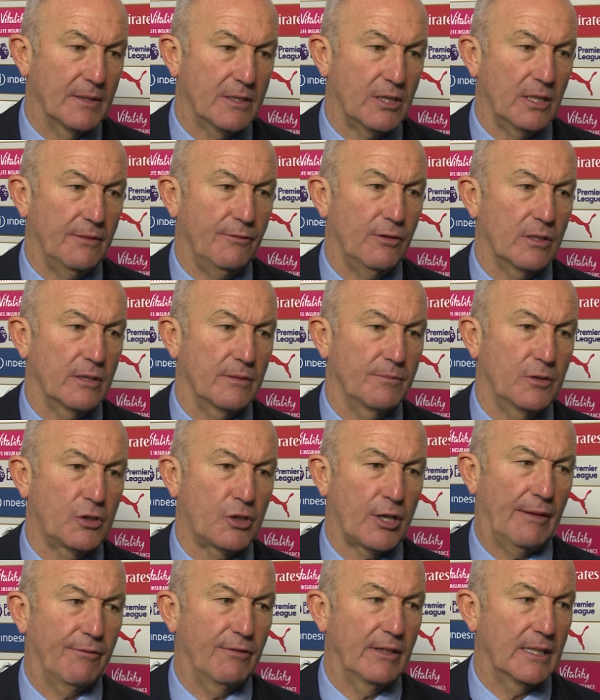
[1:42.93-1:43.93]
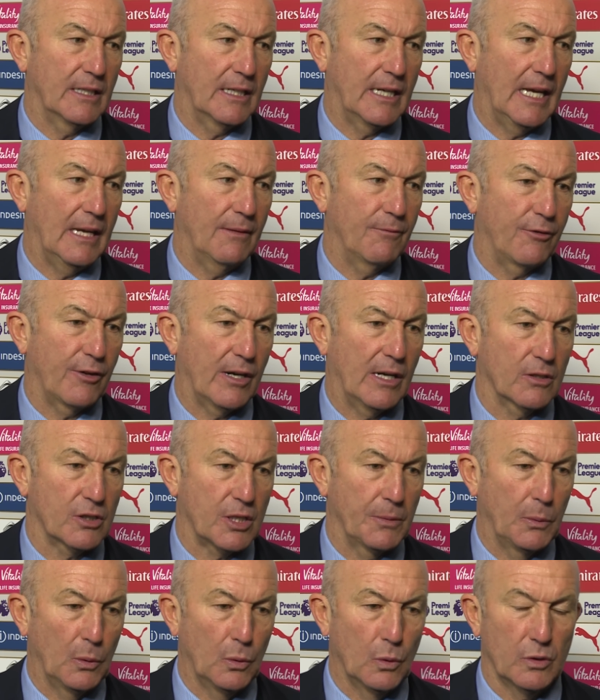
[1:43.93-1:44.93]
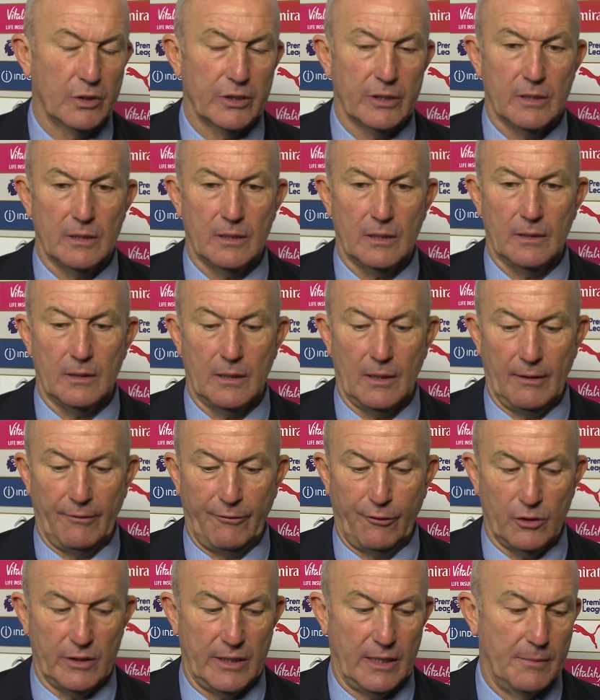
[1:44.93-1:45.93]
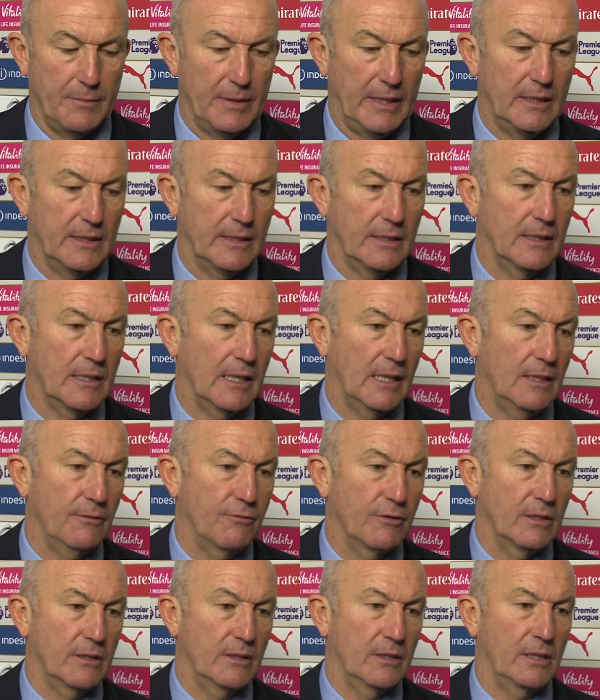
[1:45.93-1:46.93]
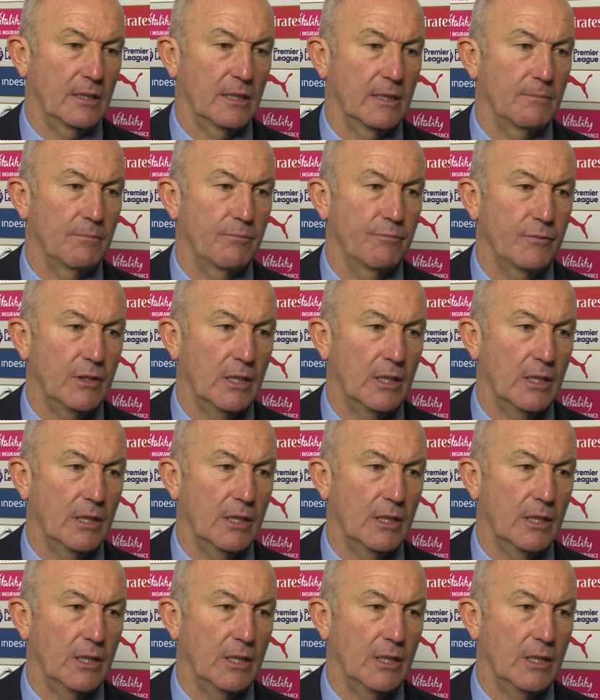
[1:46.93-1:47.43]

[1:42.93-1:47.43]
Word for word: It's another travelling game for our supporters, and I, I find it amazing, Dave, that um,